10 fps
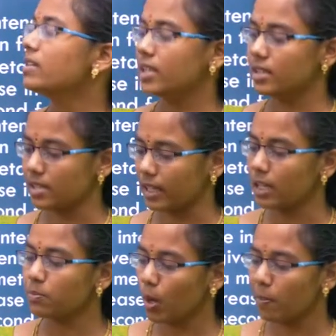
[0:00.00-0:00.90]
Then the
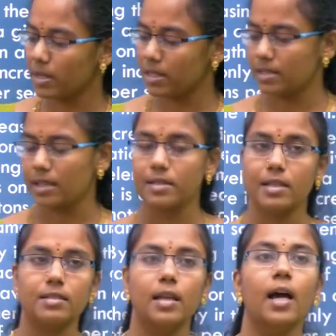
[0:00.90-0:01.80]
second property tells
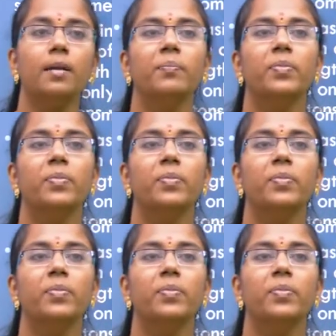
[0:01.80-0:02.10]
us that